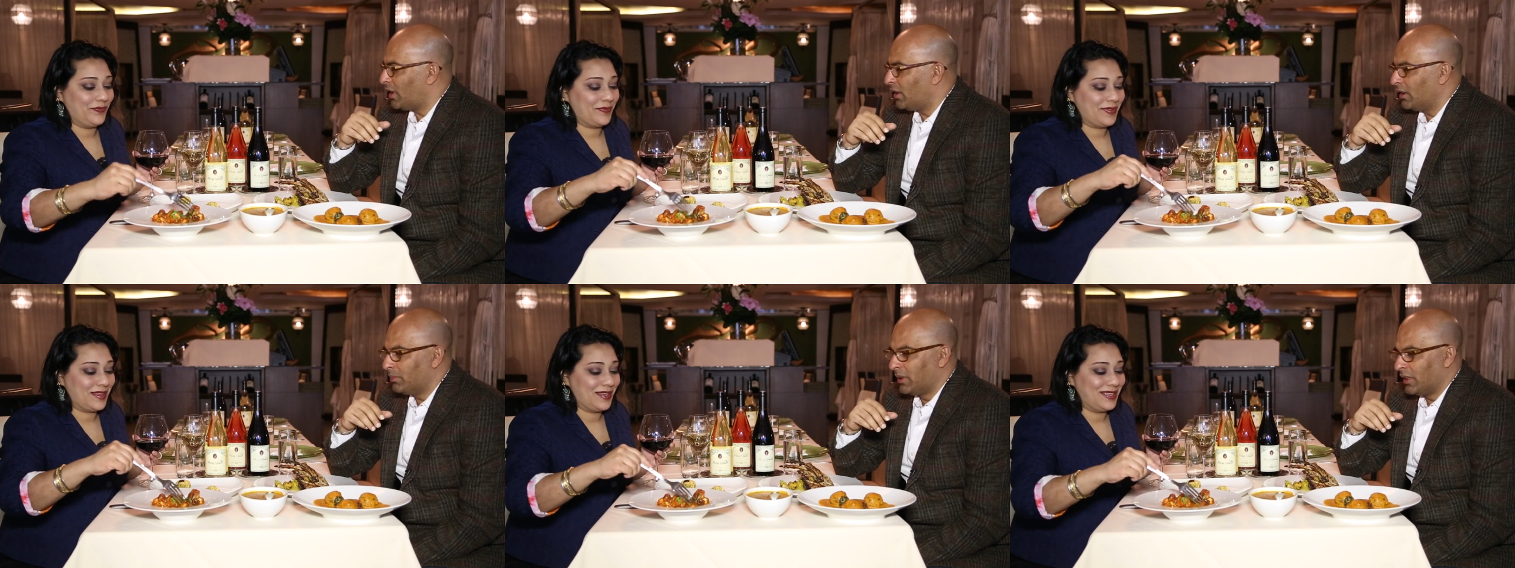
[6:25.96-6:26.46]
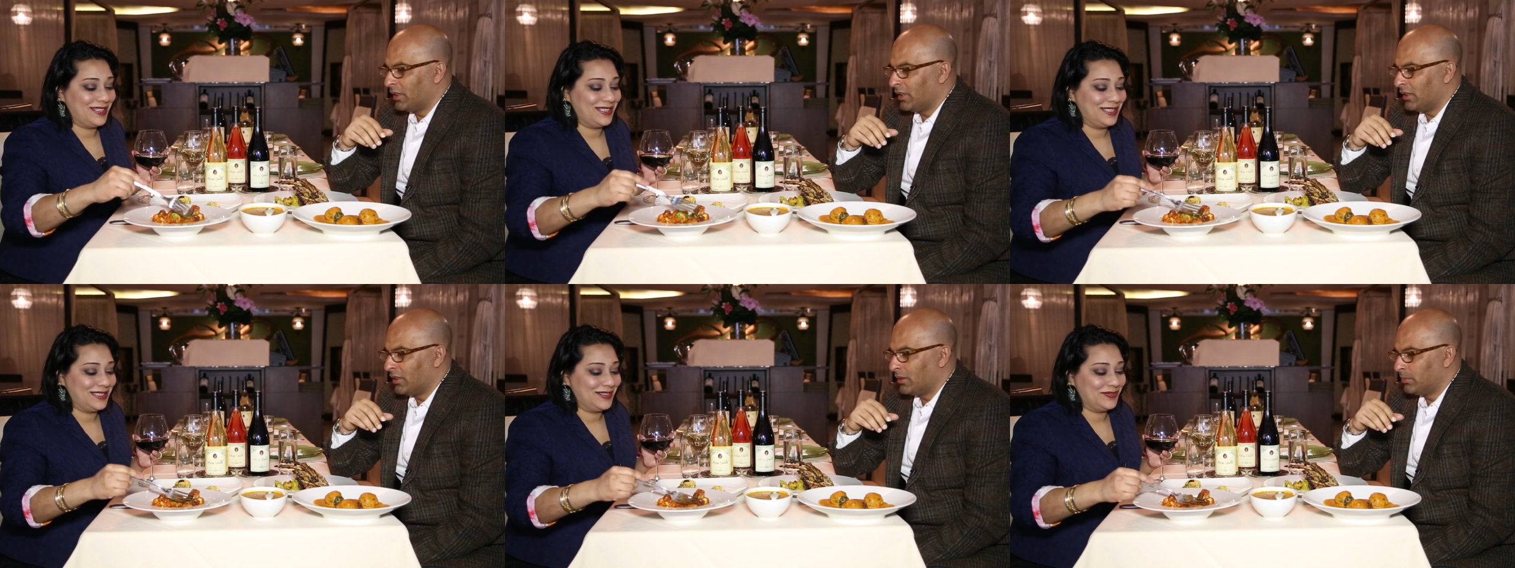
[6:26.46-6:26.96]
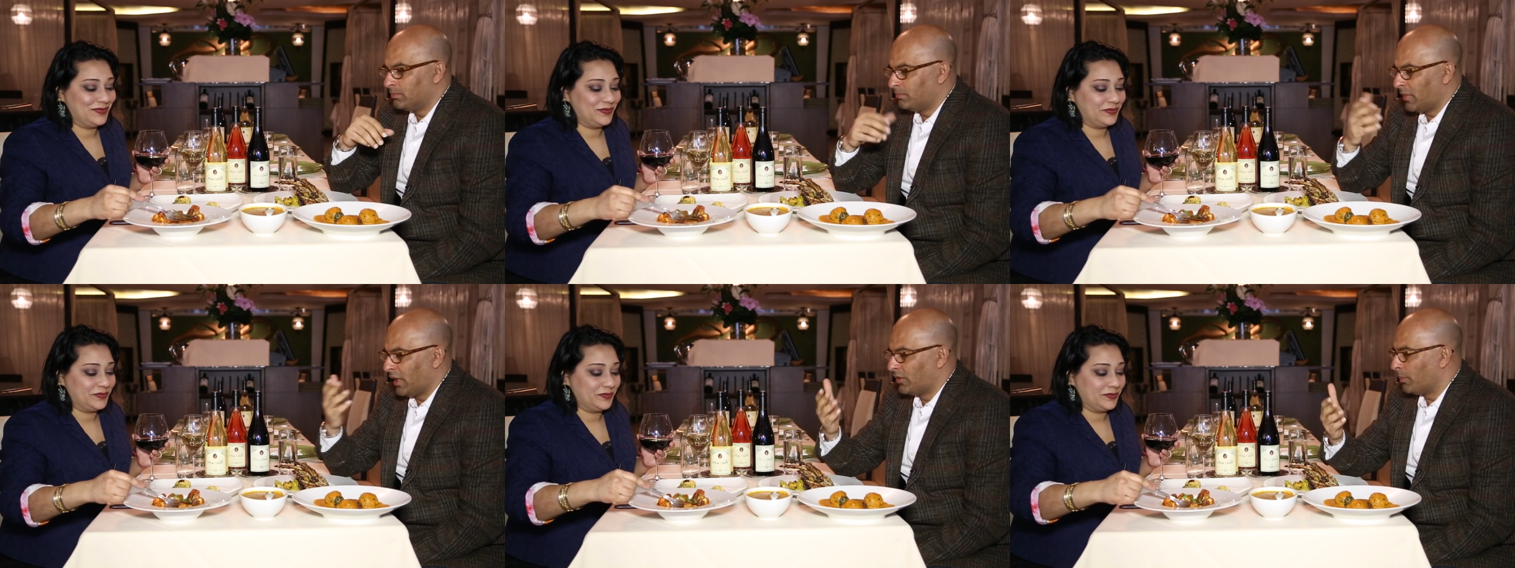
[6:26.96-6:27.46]
Speaker 1: Ghalib
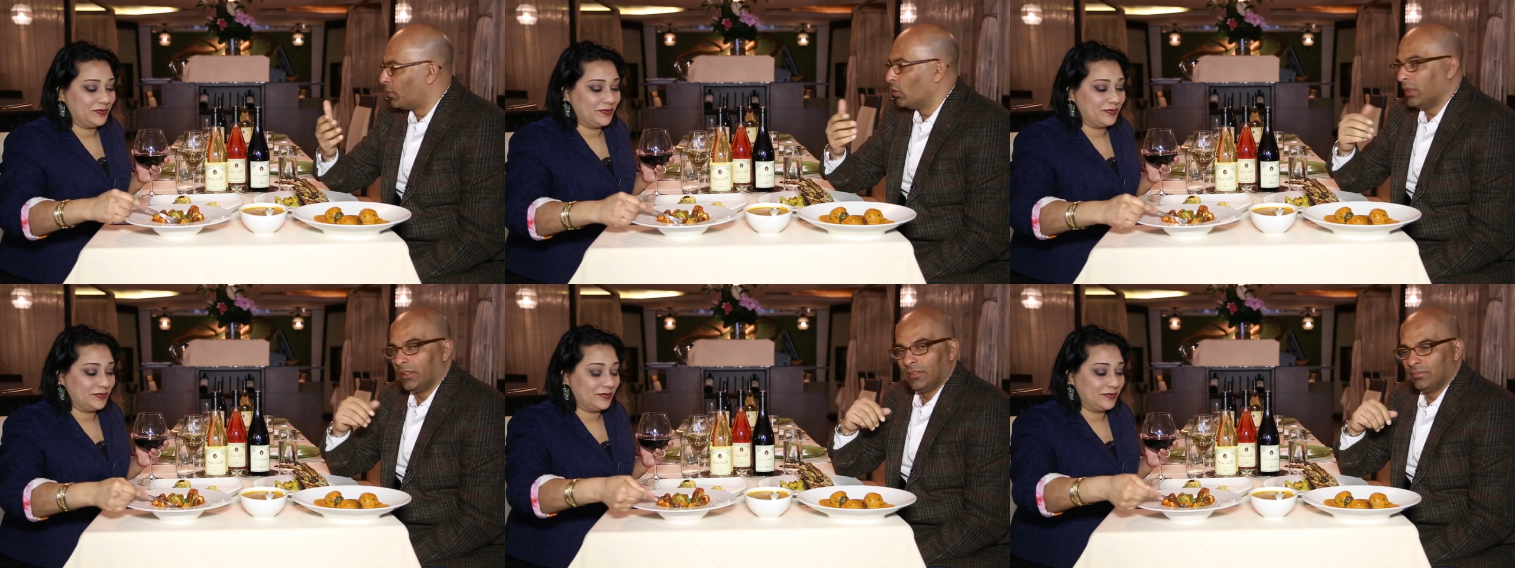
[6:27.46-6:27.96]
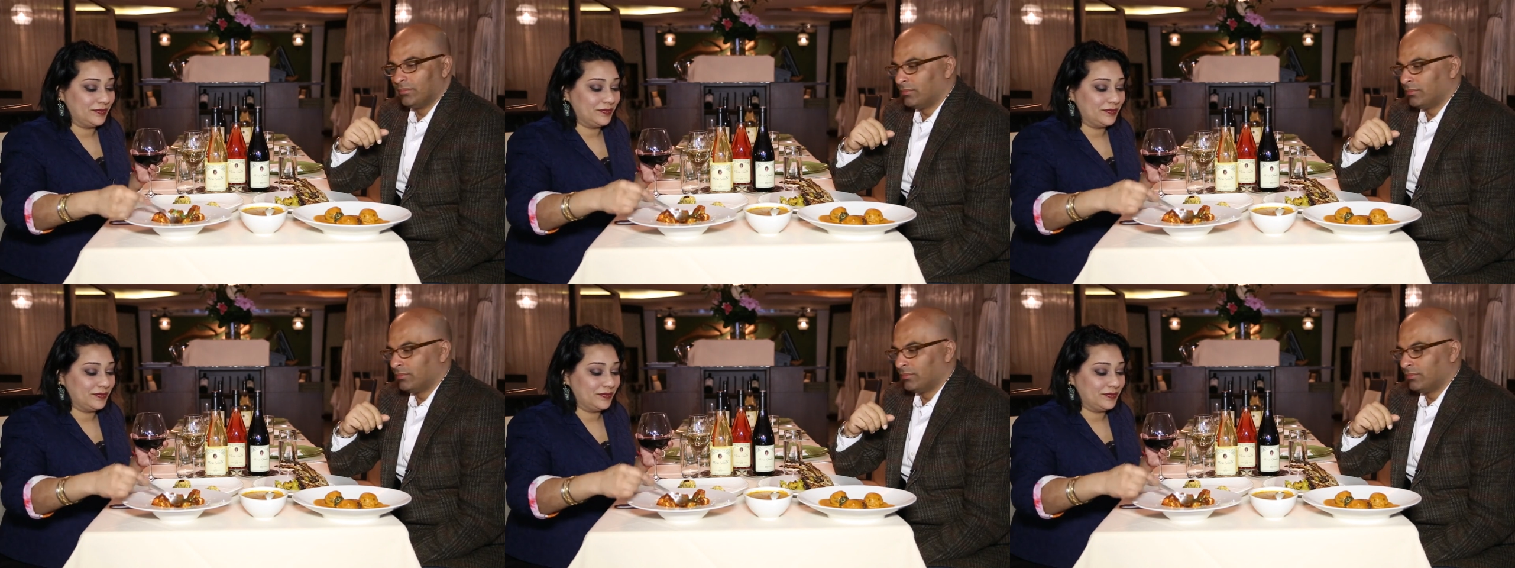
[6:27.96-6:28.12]
is a poet,